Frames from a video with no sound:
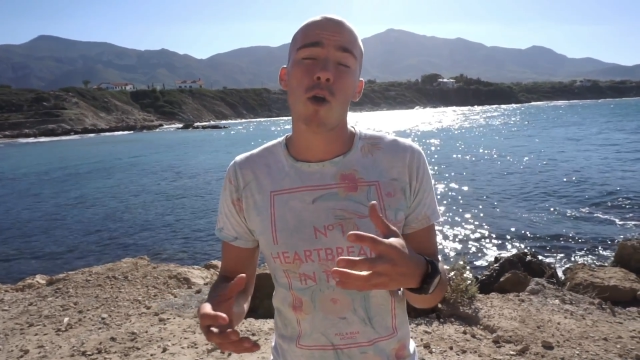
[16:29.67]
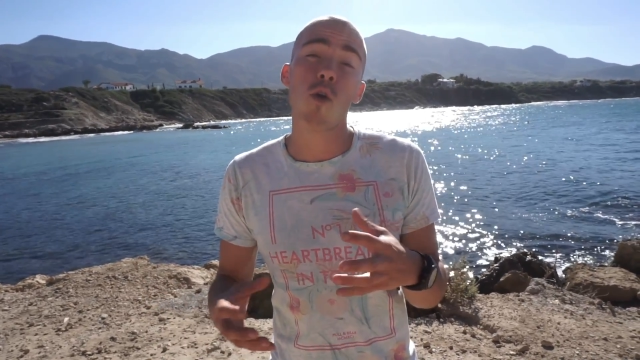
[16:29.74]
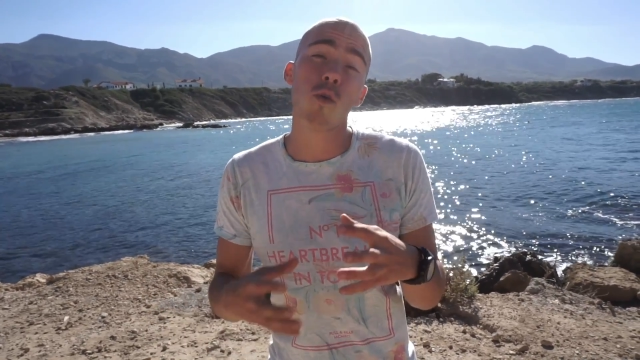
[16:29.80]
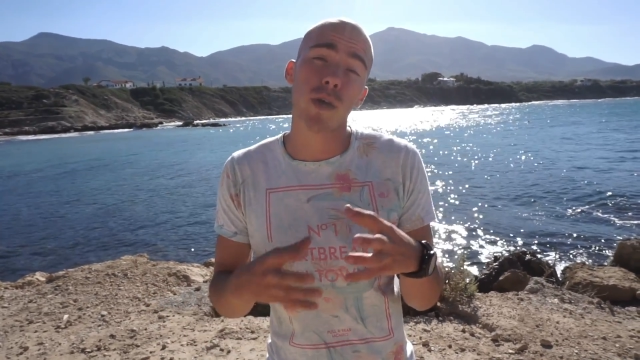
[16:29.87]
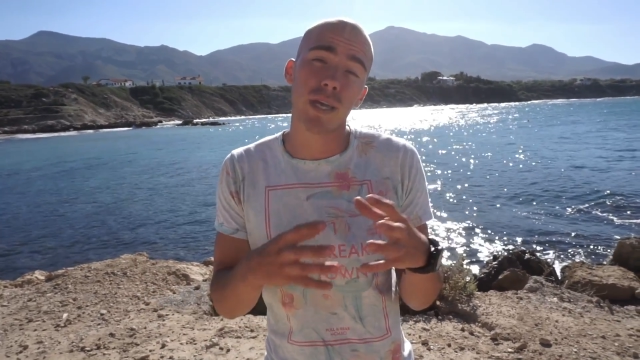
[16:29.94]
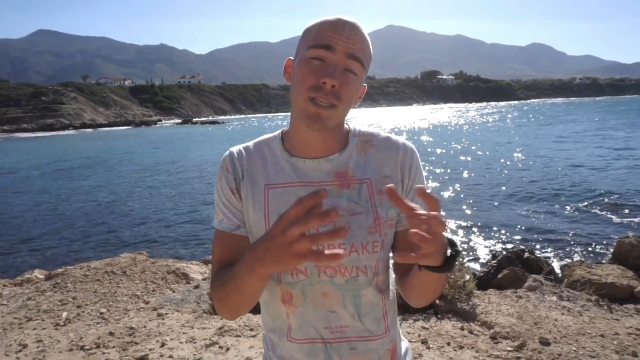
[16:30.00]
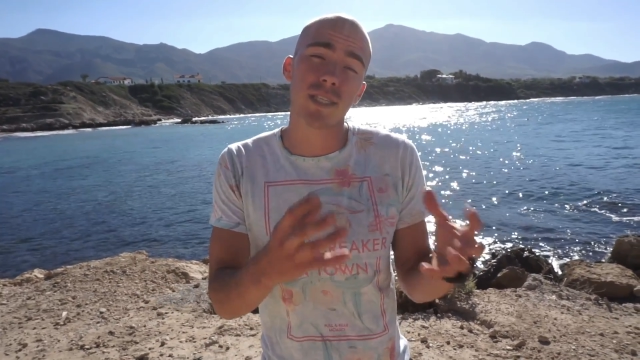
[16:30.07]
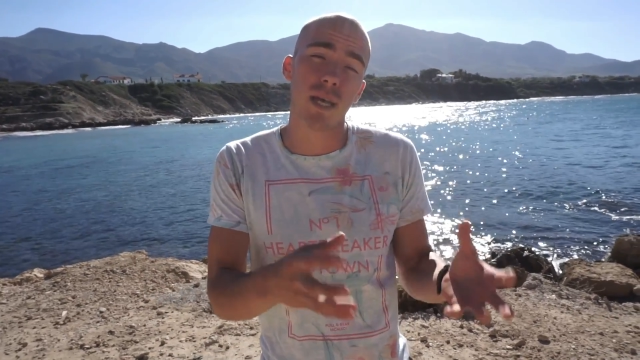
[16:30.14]

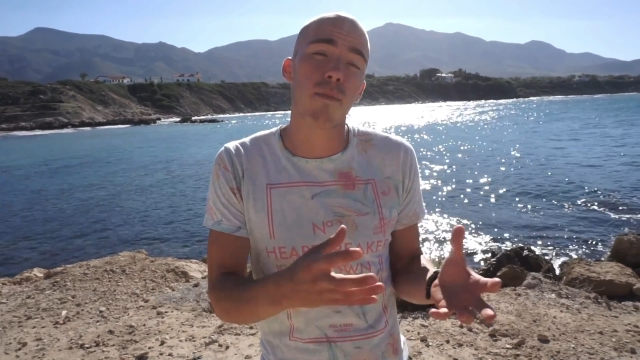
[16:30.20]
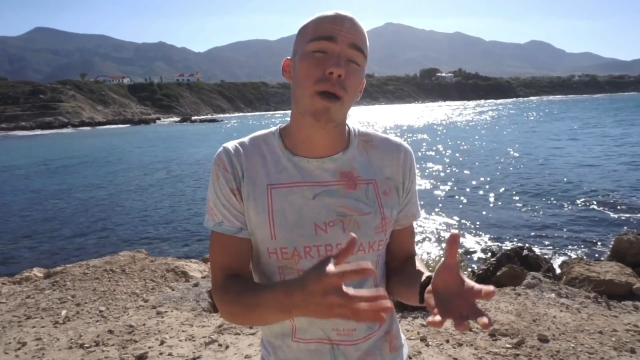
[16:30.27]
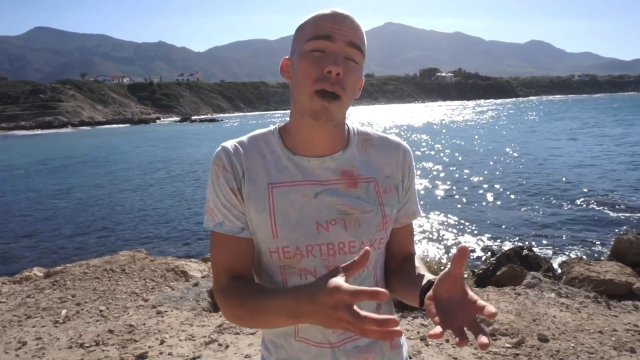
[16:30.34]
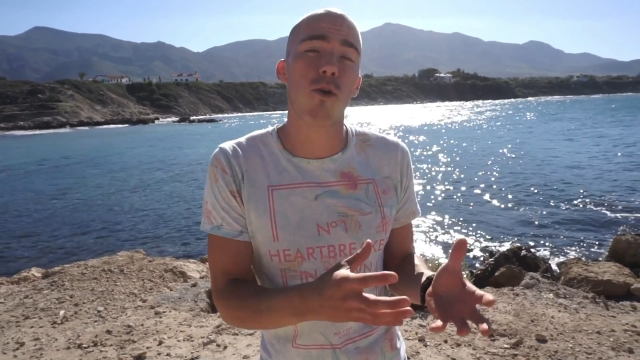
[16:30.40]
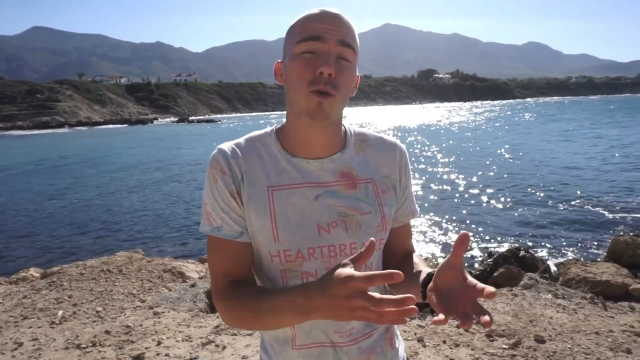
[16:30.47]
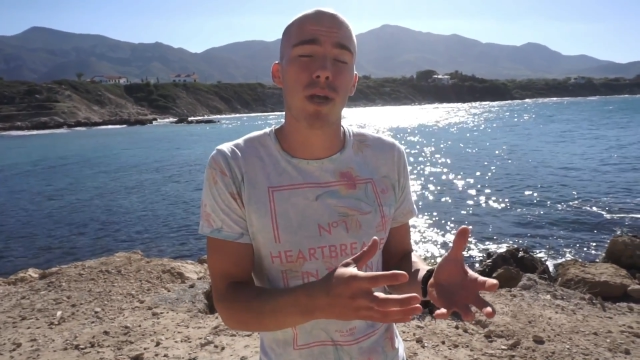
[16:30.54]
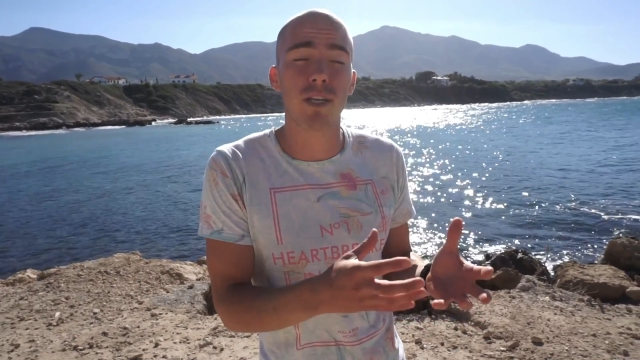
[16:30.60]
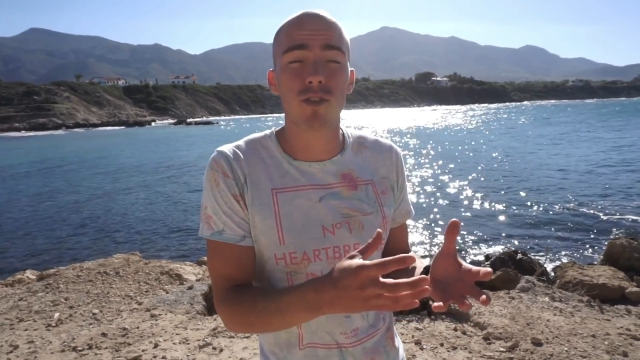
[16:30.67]
who can
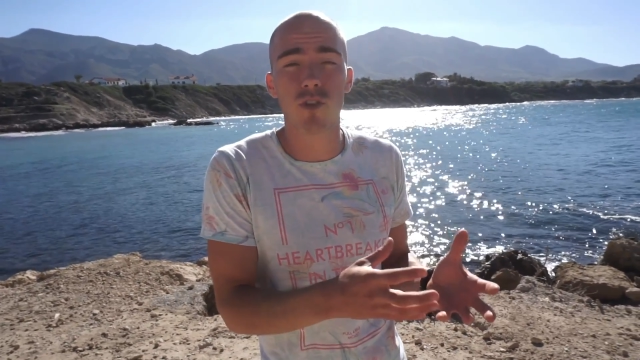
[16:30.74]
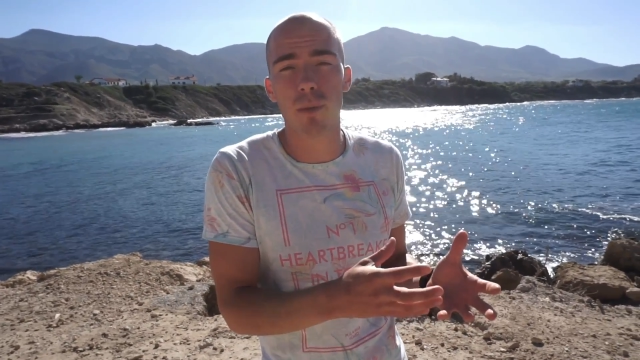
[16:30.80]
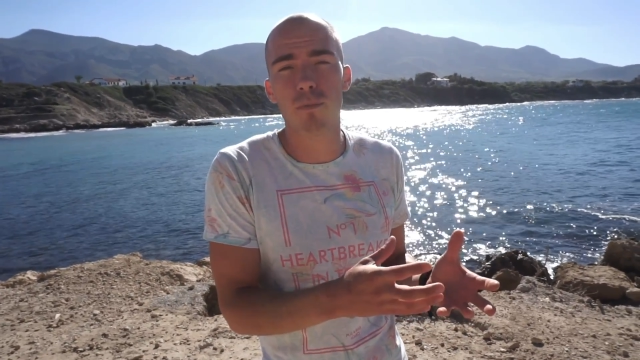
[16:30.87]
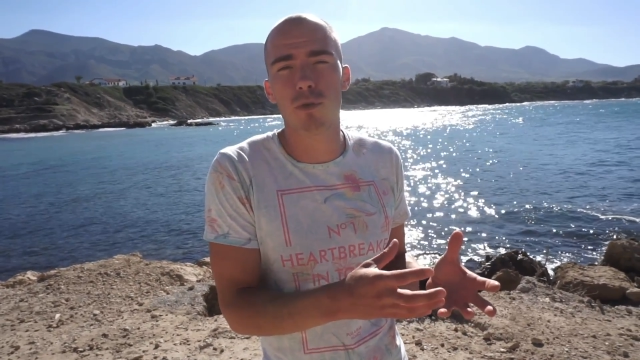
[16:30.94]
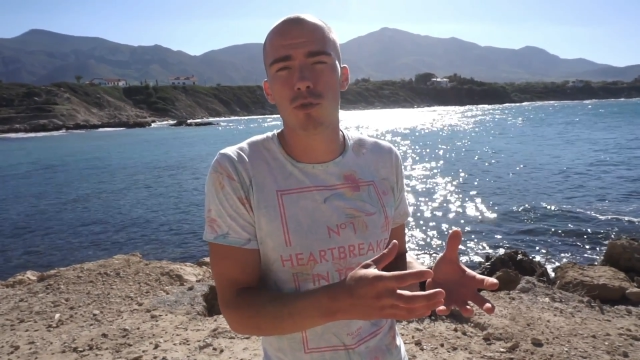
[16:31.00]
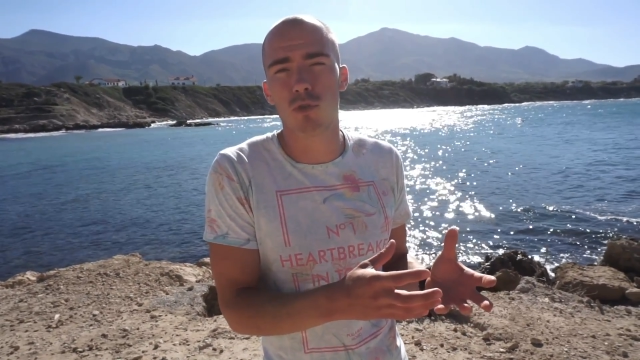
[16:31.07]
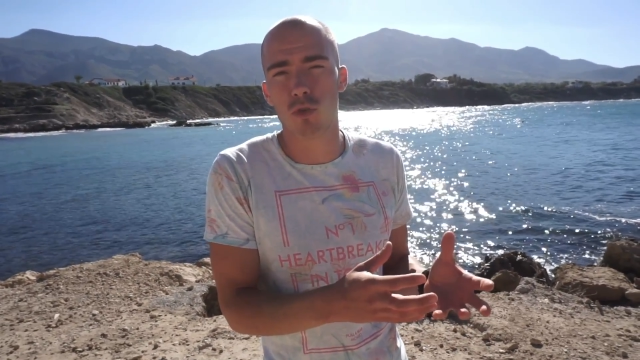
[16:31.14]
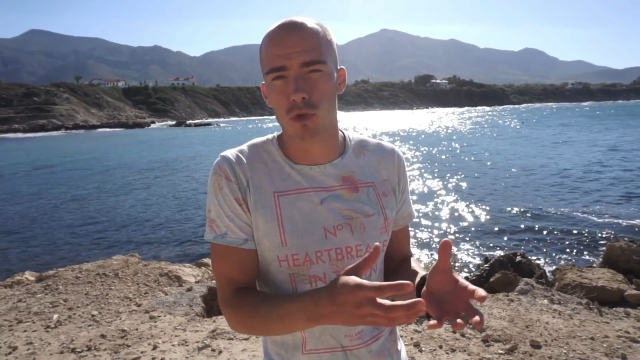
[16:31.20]
somehow
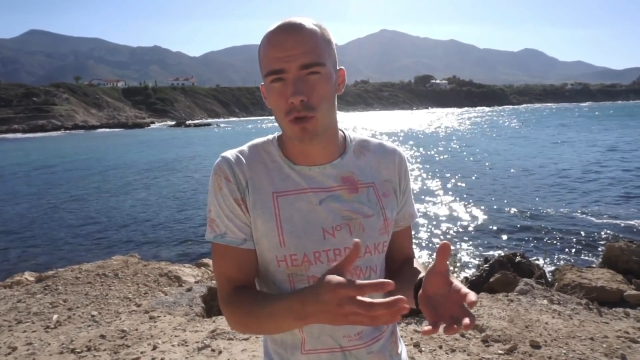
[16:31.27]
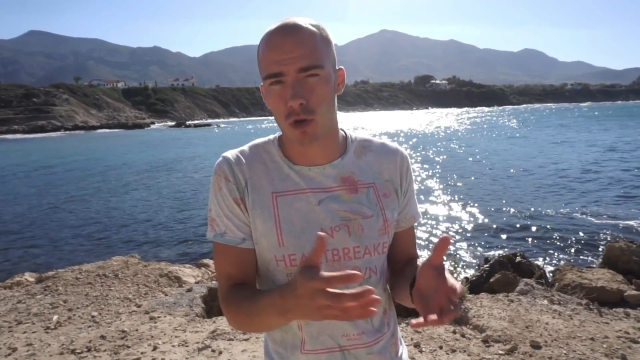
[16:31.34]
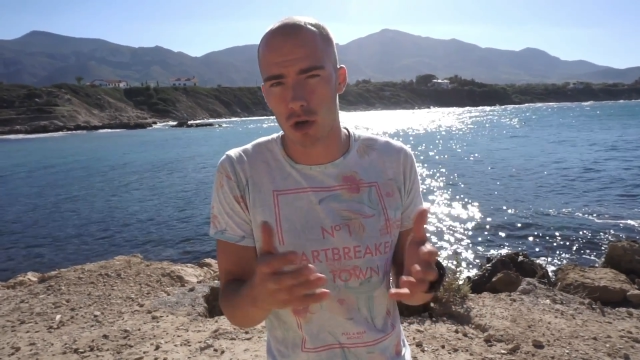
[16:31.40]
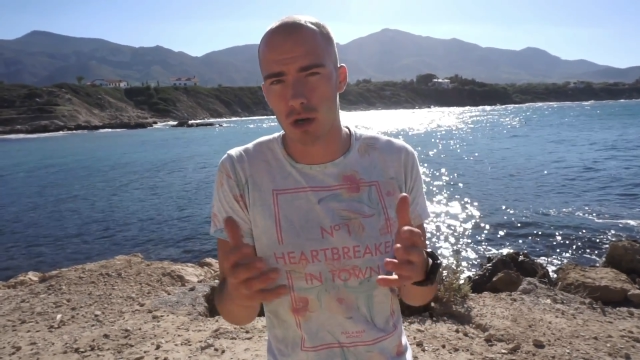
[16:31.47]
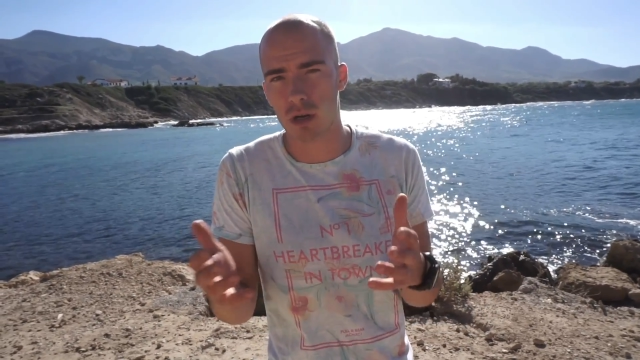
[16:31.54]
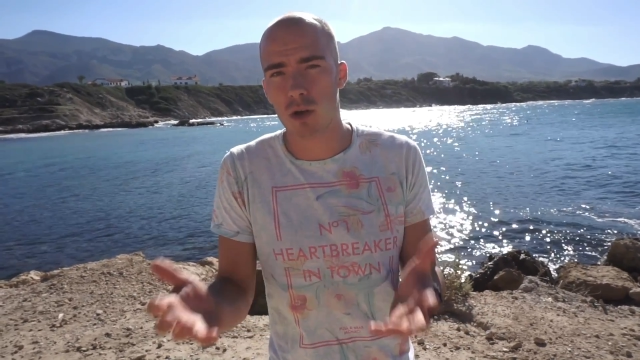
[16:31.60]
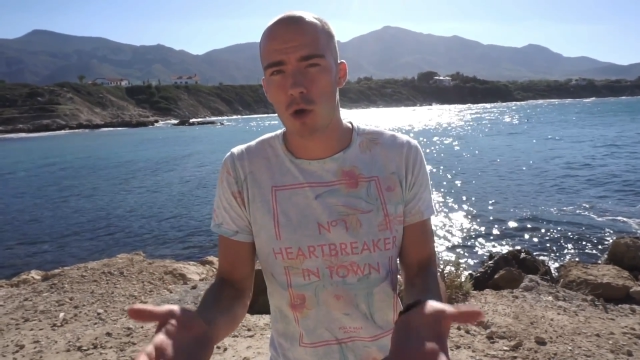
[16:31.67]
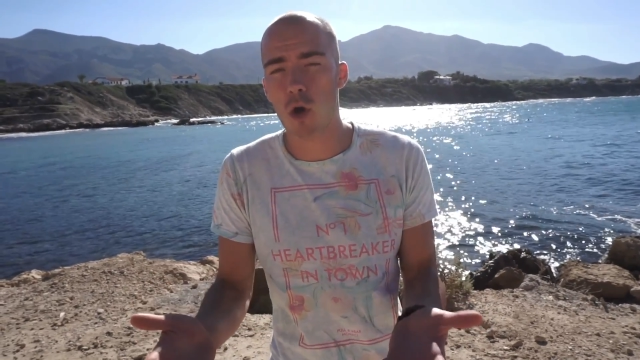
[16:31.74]
contribute to
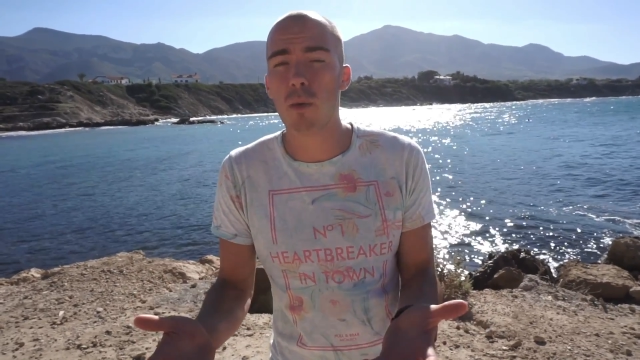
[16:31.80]
your